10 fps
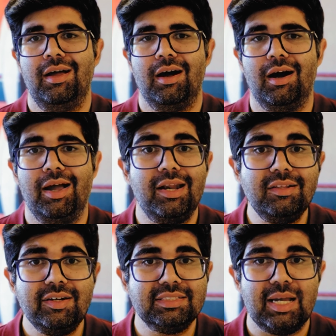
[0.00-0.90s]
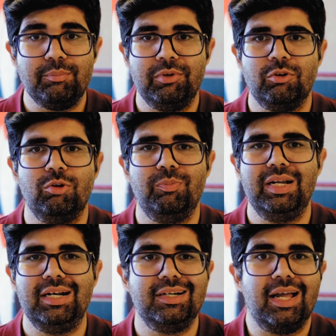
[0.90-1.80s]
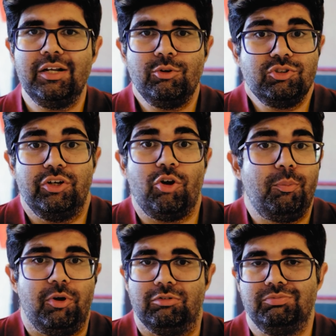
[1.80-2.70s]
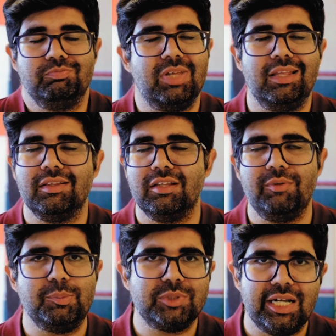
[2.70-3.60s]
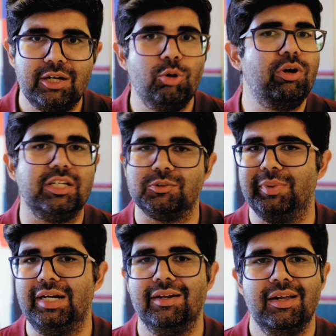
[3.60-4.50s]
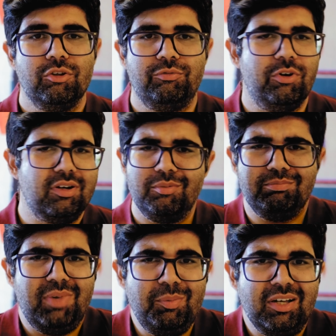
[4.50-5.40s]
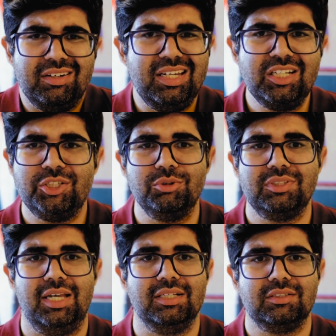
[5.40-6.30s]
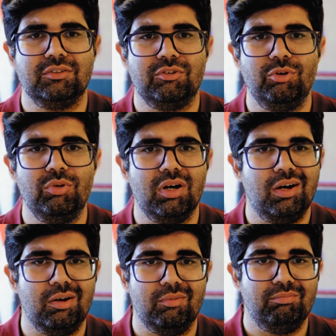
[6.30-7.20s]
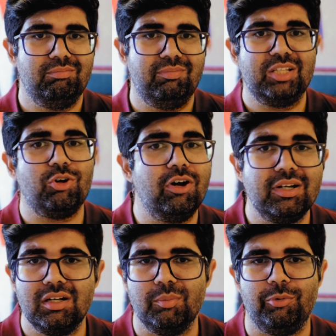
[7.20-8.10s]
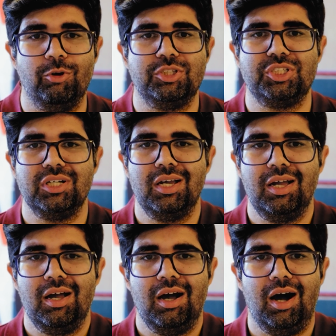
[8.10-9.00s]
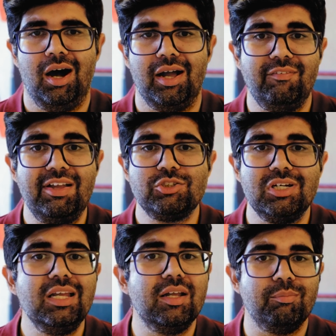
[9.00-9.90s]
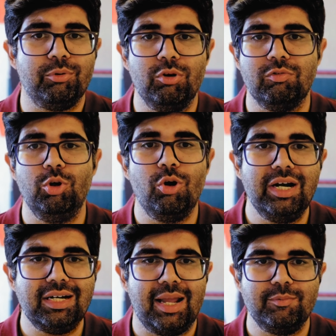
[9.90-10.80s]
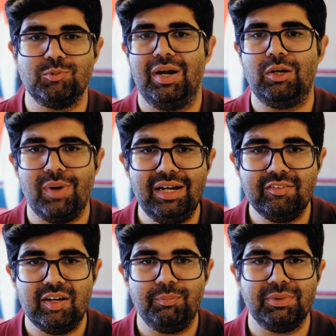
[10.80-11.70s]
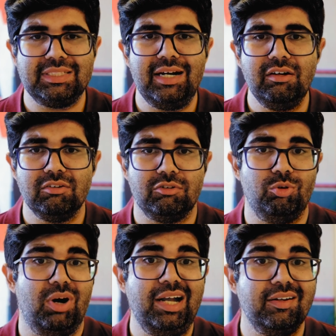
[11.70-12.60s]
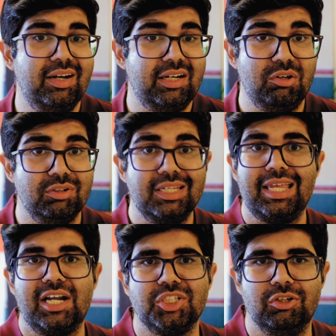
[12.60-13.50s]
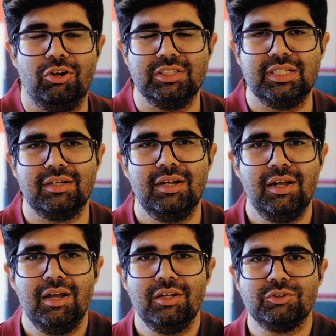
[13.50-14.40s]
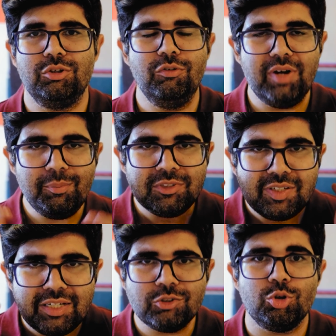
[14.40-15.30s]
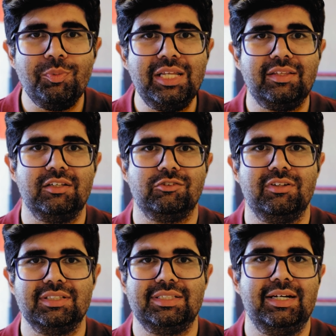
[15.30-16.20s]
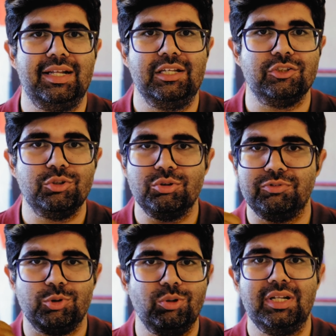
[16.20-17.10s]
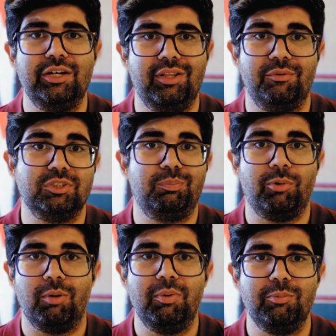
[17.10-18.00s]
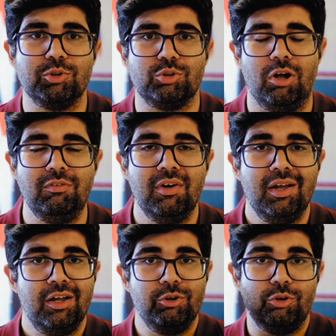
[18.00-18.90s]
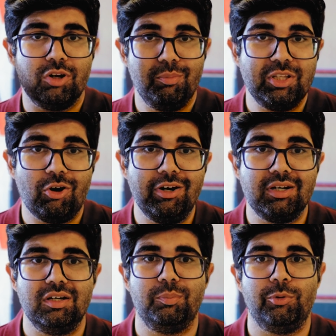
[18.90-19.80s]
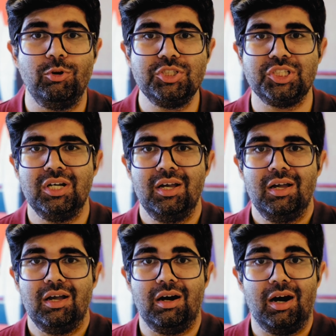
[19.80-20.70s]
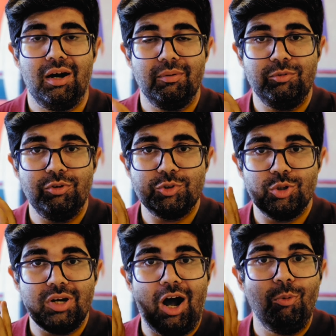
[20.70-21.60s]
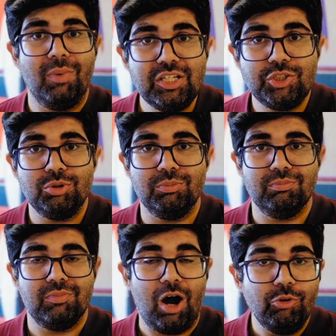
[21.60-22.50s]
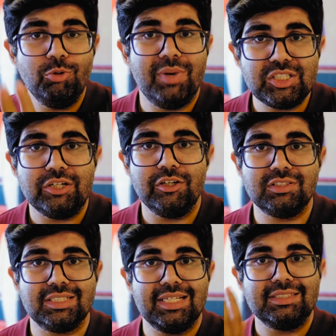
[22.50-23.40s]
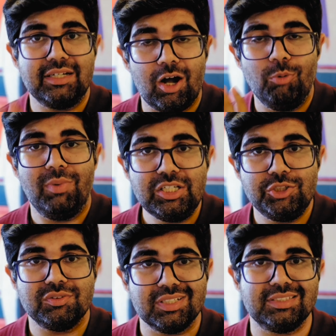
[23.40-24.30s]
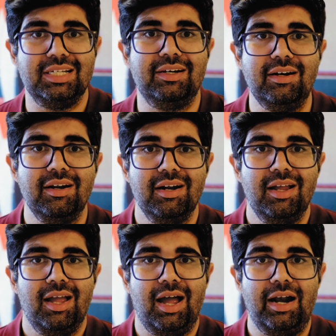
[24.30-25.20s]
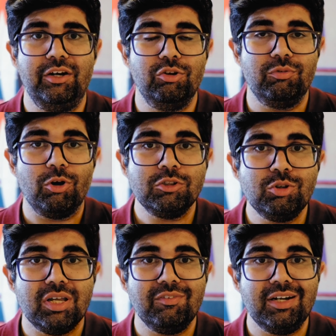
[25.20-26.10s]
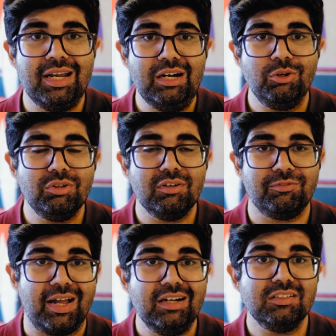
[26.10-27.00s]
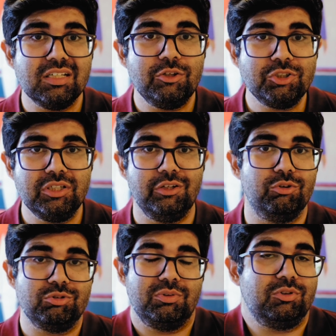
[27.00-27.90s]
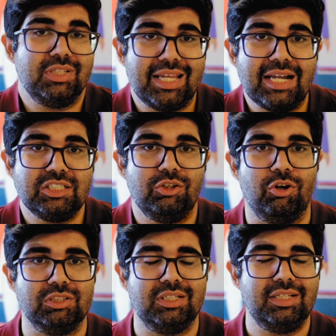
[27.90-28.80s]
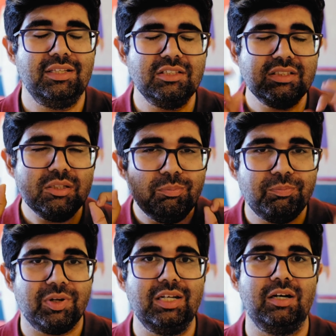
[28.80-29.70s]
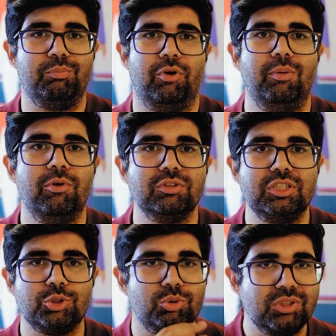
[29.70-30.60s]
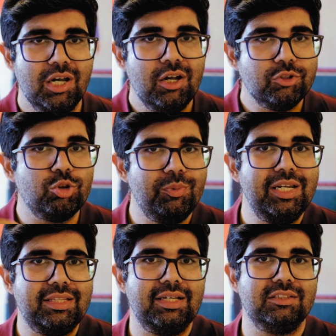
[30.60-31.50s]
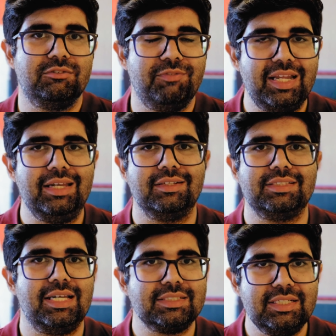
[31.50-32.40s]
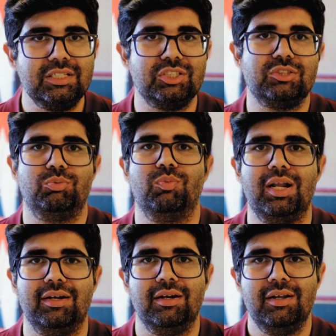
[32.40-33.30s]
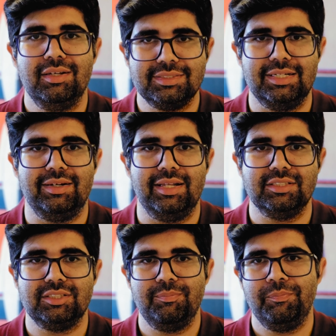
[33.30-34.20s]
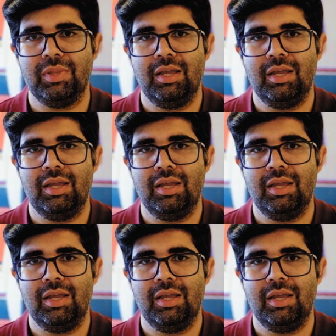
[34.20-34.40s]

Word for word: Another example could be diagnose a drop-off in the website loading speed for maybe a niche use case through a methodical approach. Eventually improved loading times by 23% through iterating on the caching logic. So you've demonstrated so many things through this sentence. You've shown that there was a problem to solve. You took a methodical approach. You've shown how you measured your success and how much you succeeded. And you've also given a hint to the final solution you used, which was a caching logic. This is a brilliant point because it shows so many things very concisely in just one sentence.